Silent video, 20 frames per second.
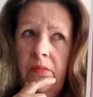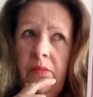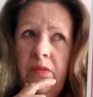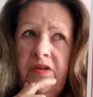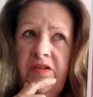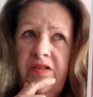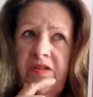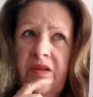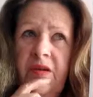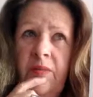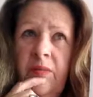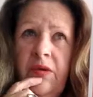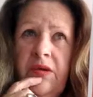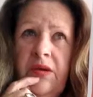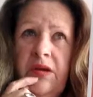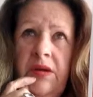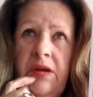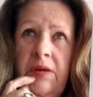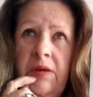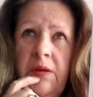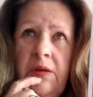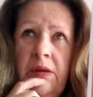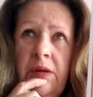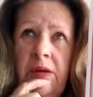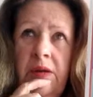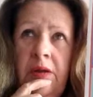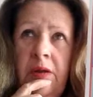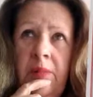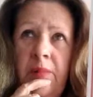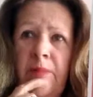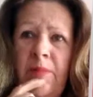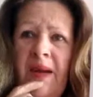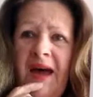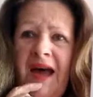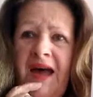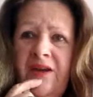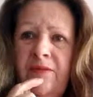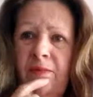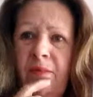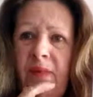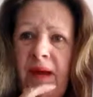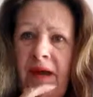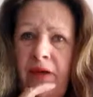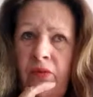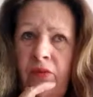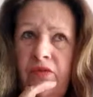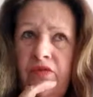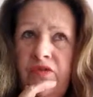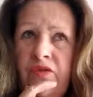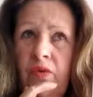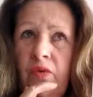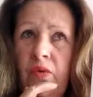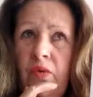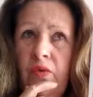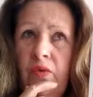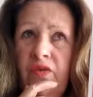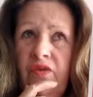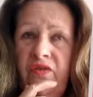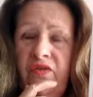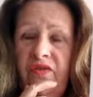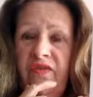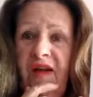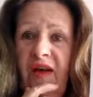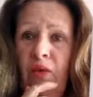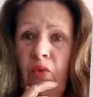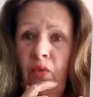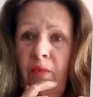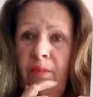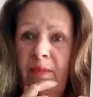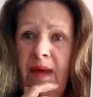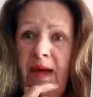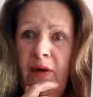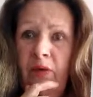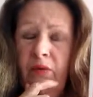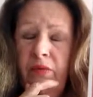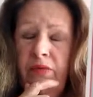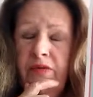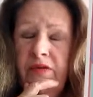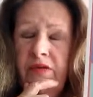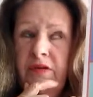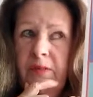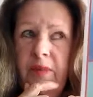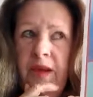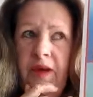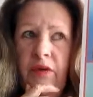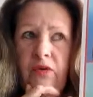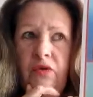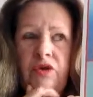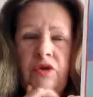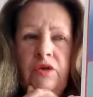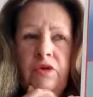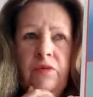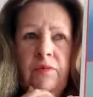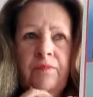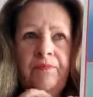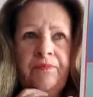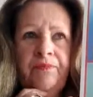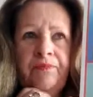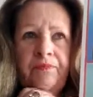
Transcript: When somebody bad mouths you or is foul-mouthed about you,